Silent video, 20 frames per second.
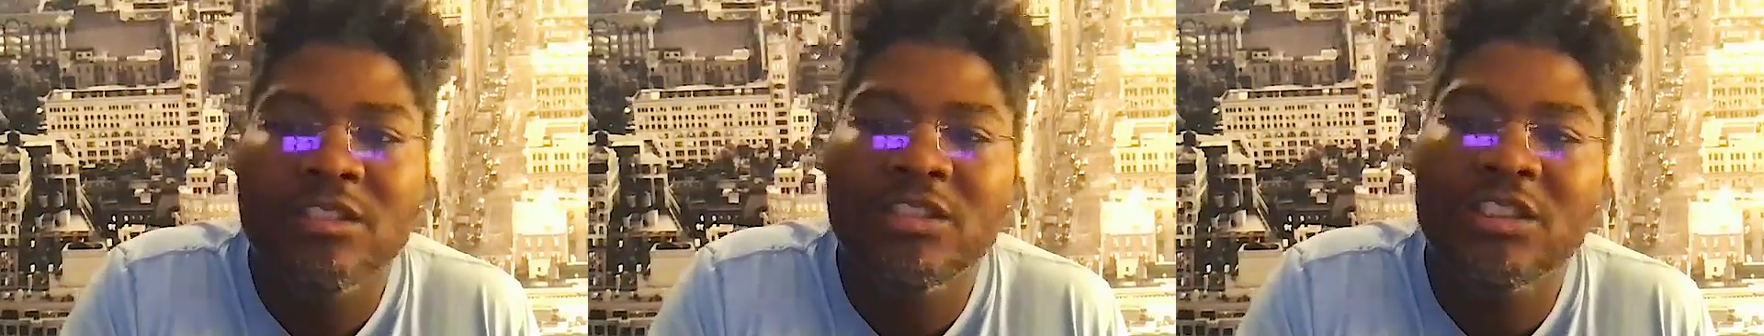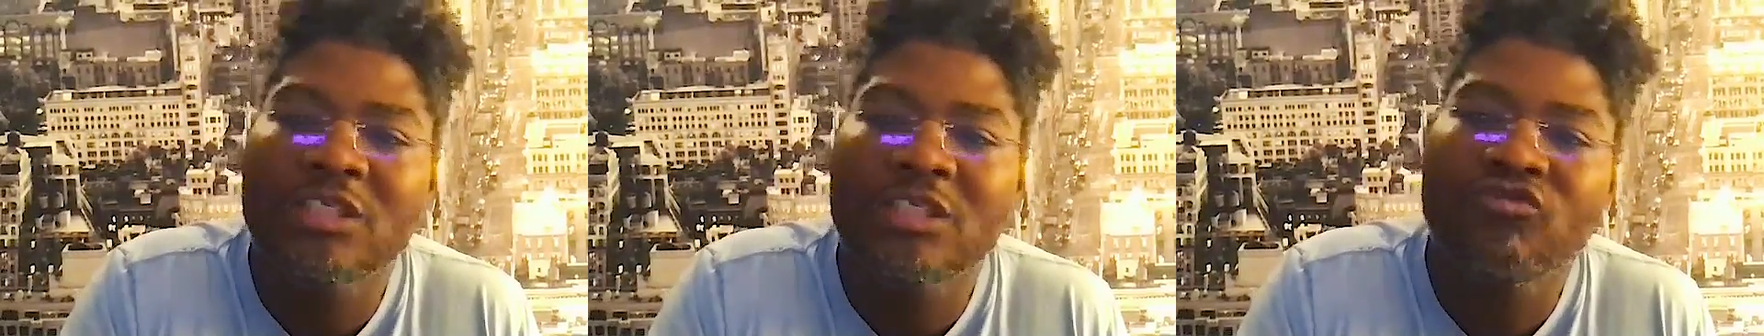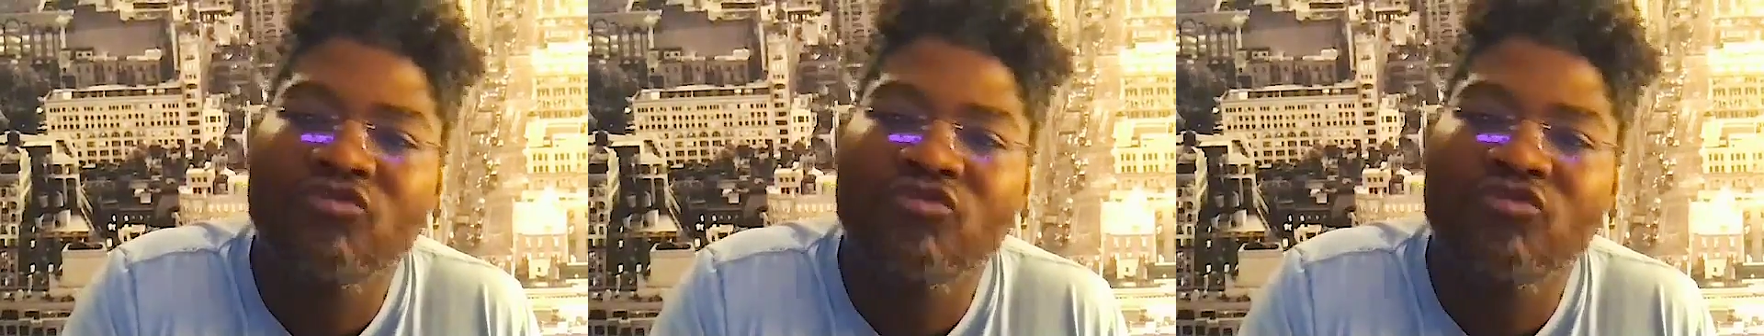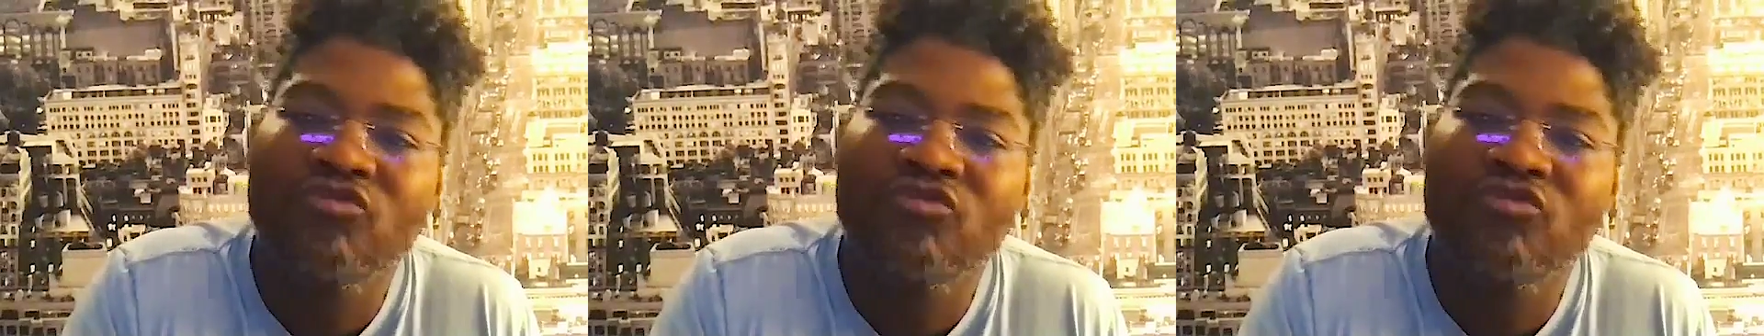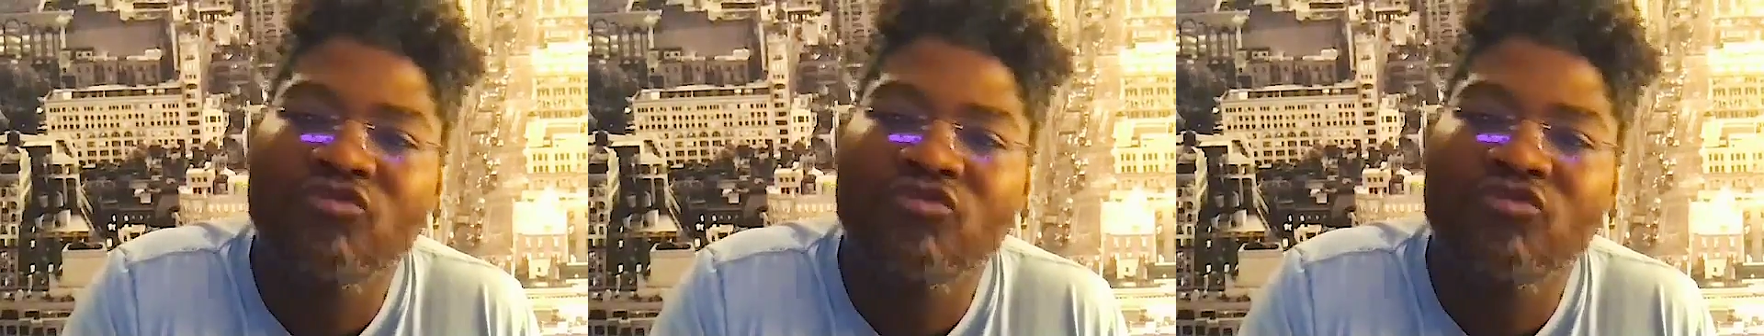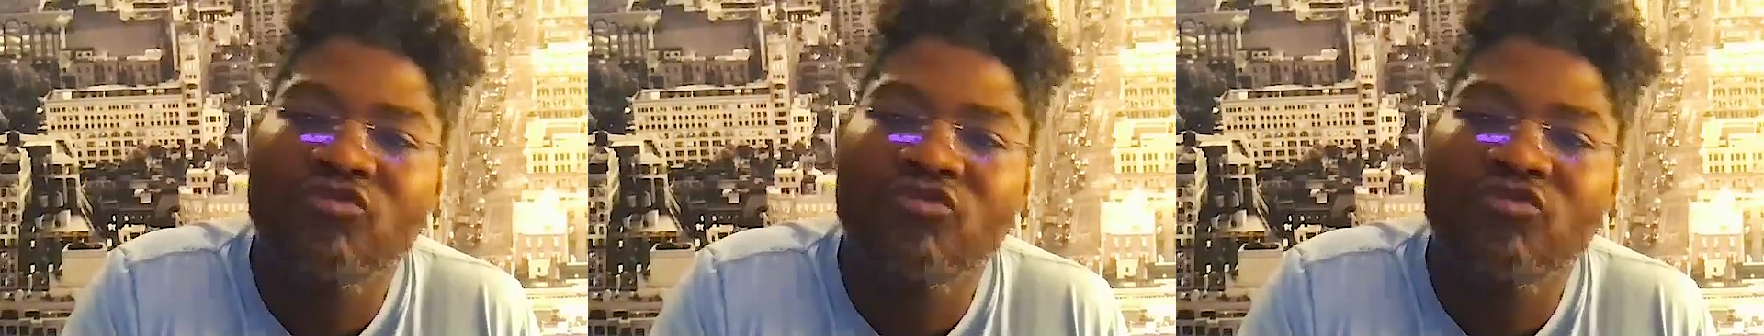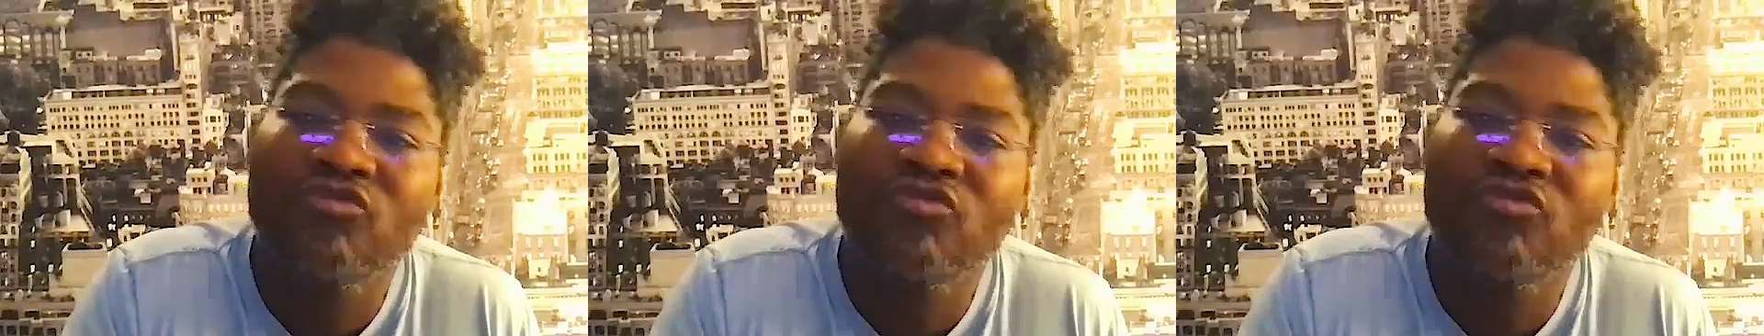just
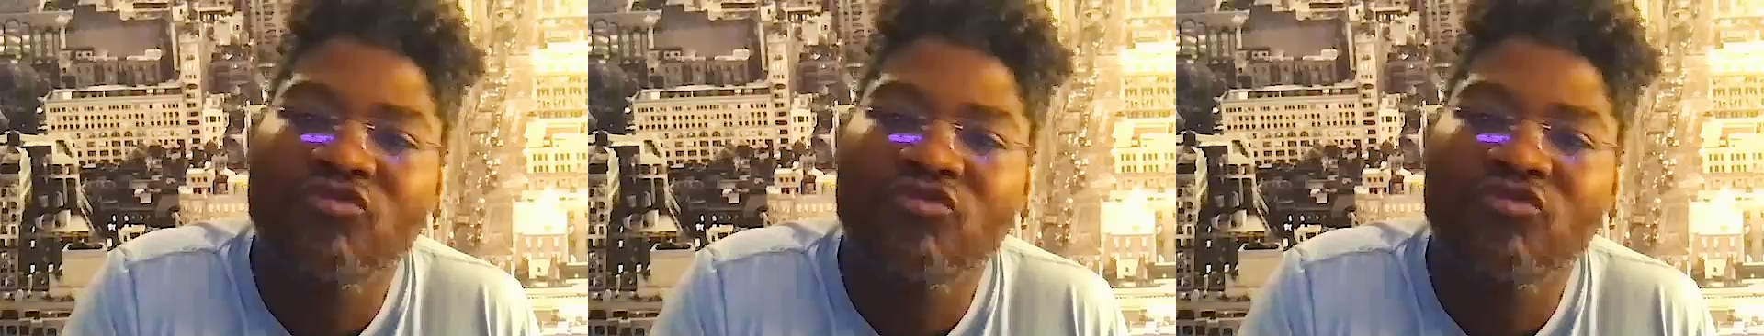remember that